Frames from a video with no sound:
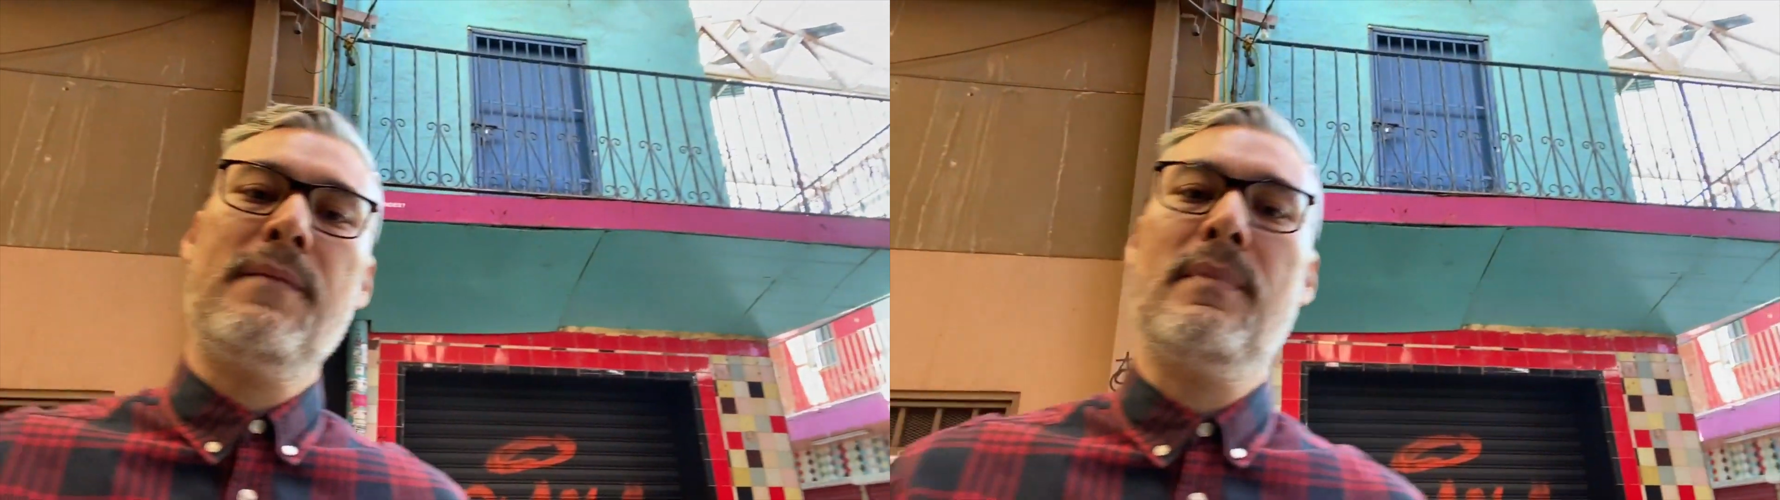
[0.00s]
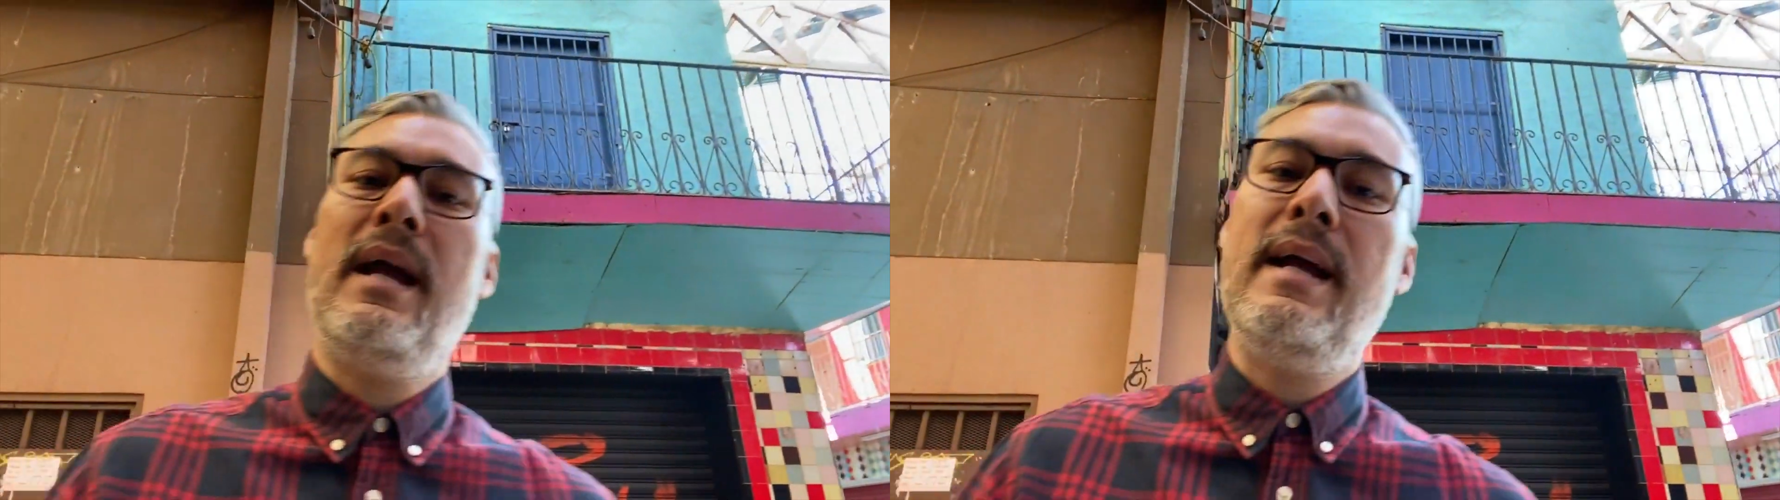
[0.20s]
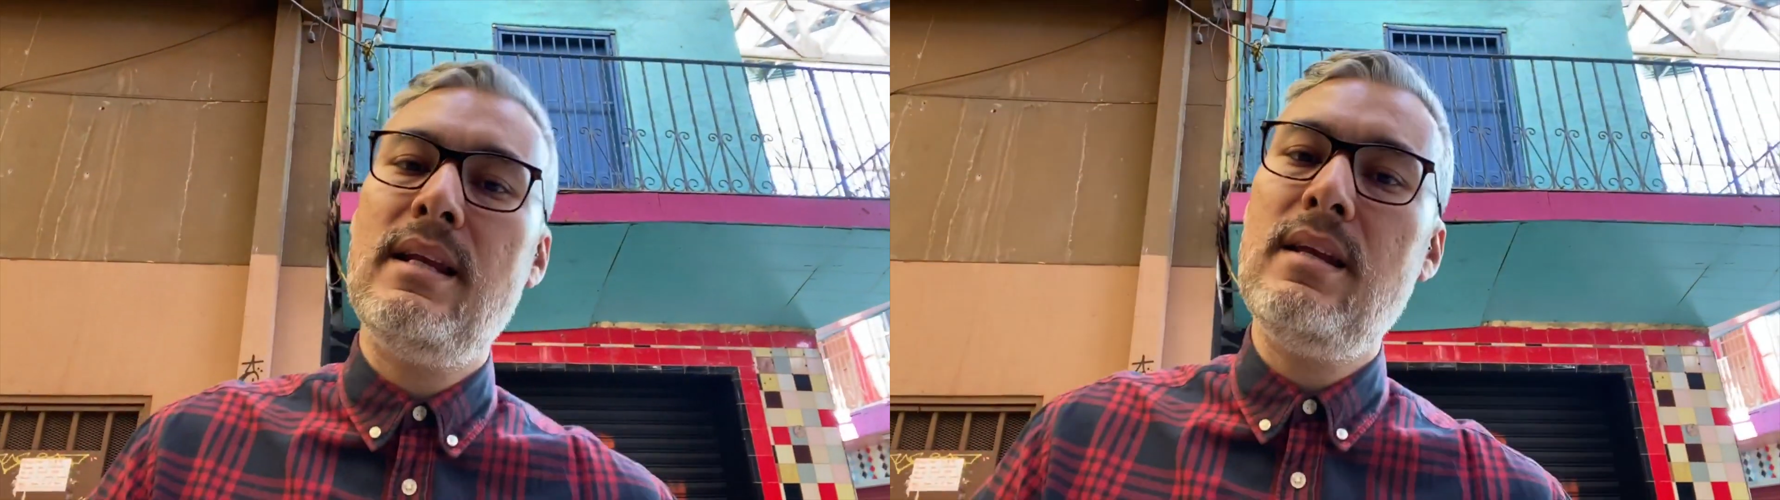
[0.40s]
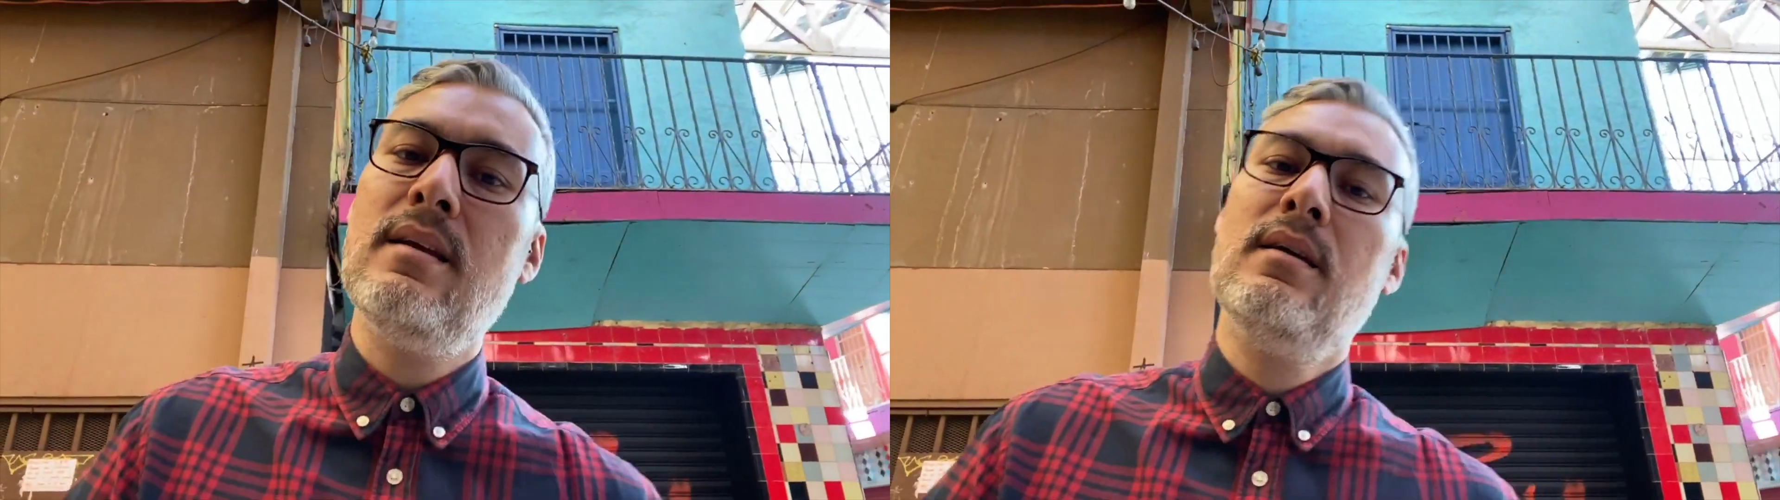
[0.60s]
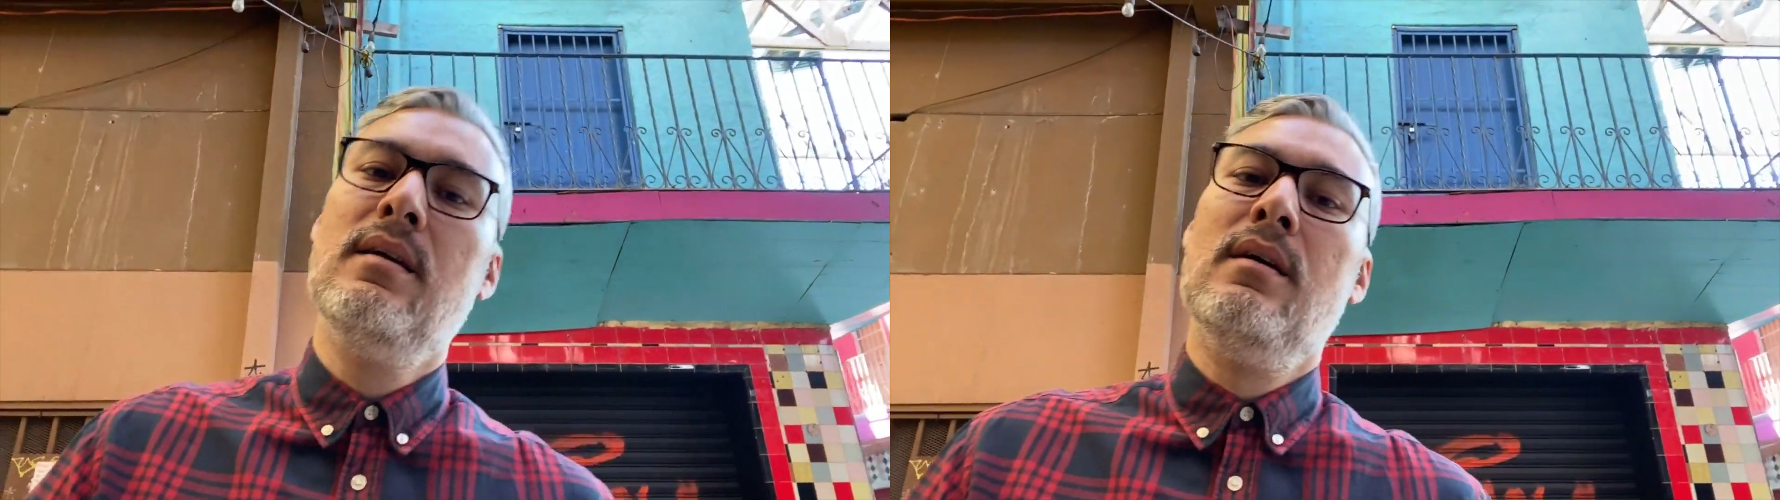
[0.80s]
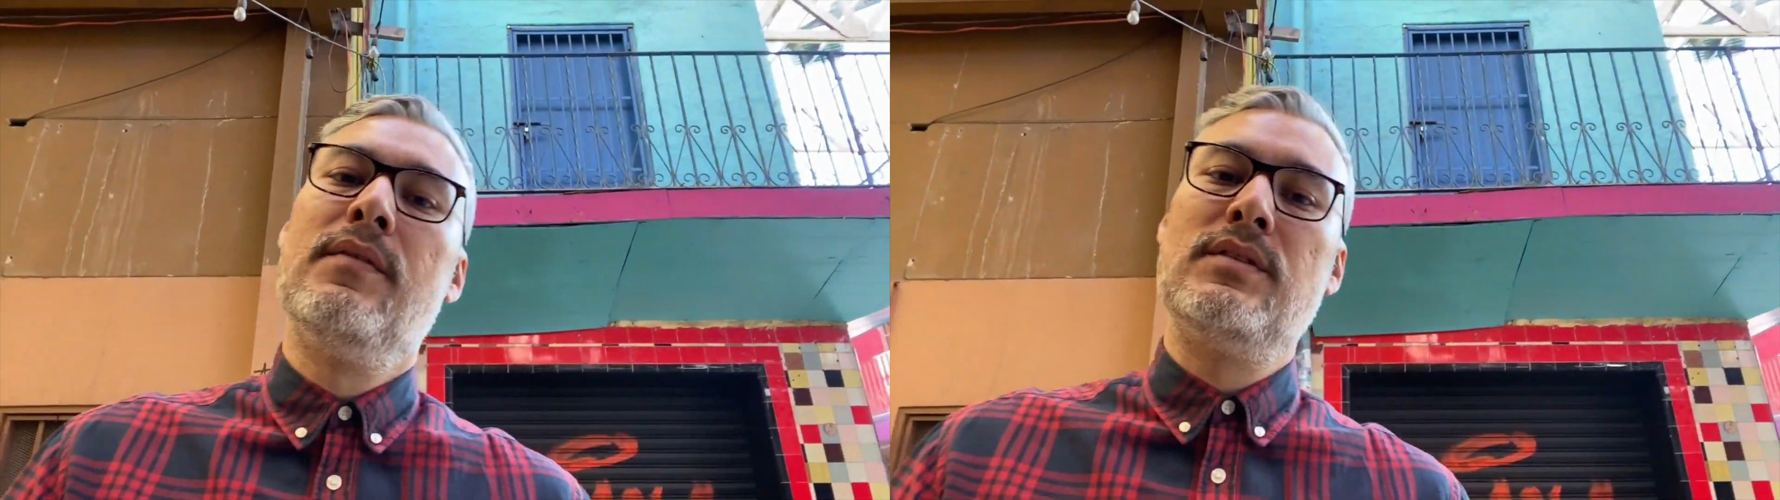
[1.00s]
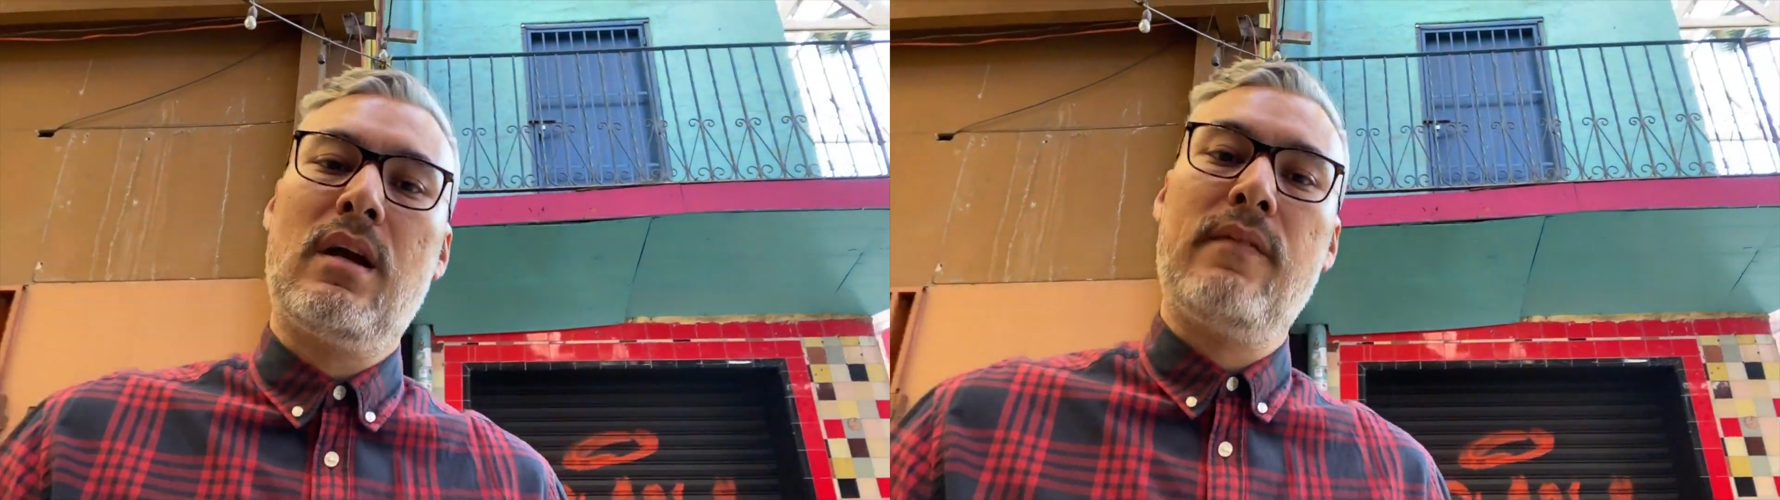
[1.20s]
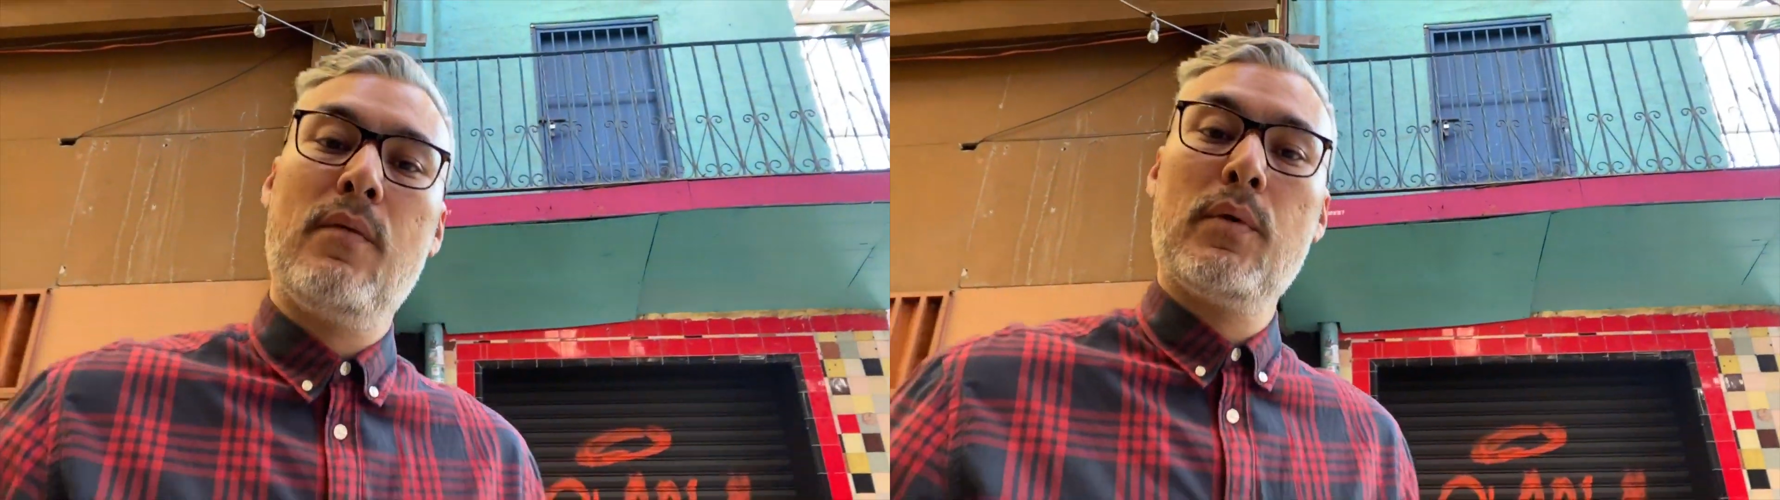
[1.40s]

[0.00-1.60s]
Any photography with